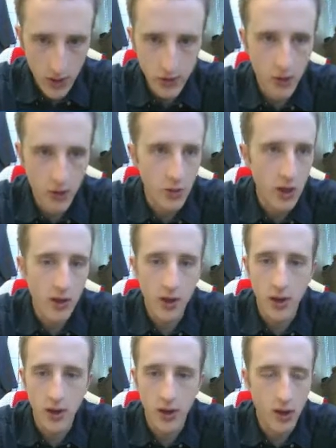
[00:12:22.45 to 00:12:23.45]
So I'm going to
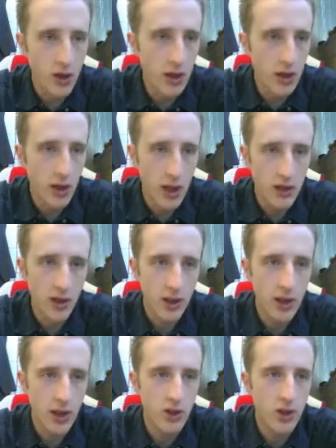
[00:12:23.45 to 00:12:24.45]
click on the case
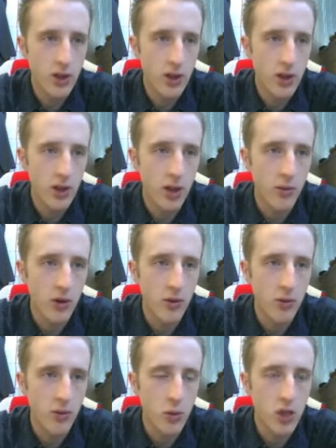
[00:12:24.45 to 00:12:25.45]
IH. I'm going to go
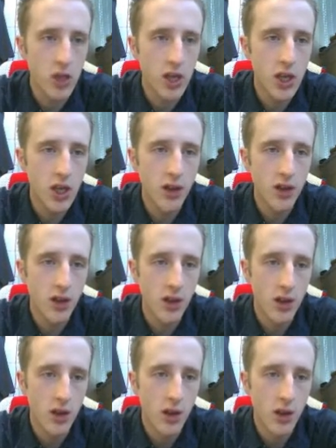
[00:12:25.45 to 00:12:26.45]
to Machine,
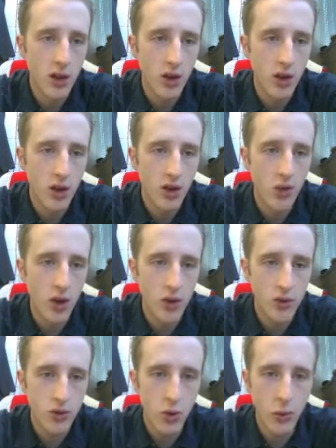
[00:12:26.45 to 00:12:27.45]

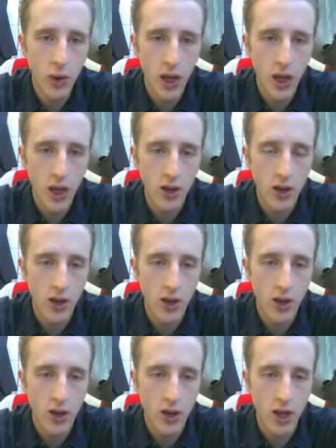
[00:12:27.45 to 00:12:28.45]
Create Toolpath,
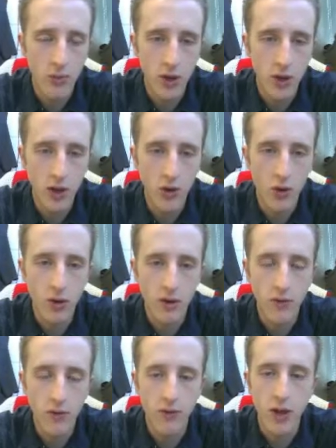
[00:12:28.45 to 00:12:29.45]
and I'm going to go
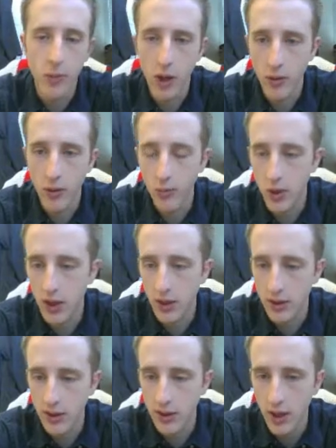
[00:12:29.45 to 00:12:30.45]
Female
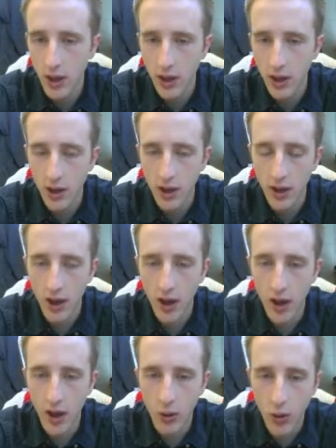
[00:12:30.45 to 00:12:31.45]
because
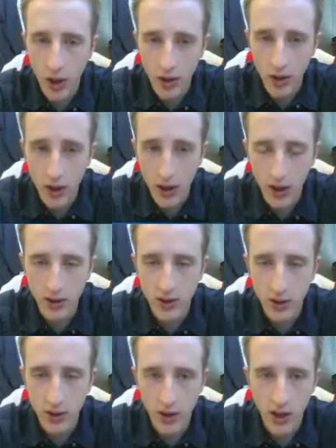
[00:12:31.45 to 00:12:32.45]
I want the cut to
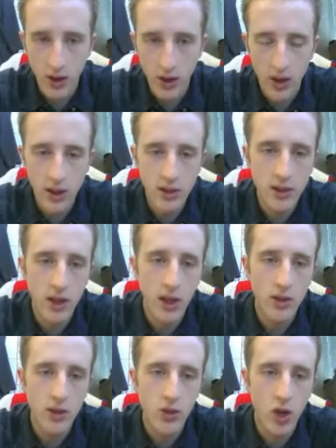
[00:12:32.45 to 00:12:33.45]
start out on the
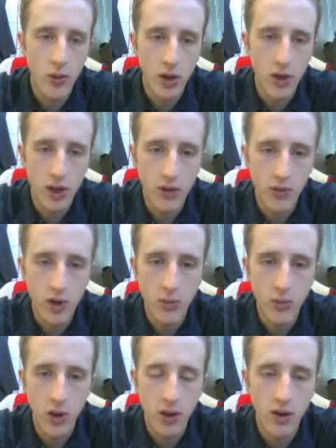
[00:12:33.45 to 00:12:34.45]
inside, so I'm going to hit
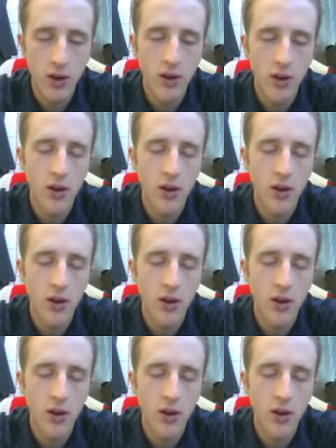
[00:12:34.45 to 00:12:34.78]
Female.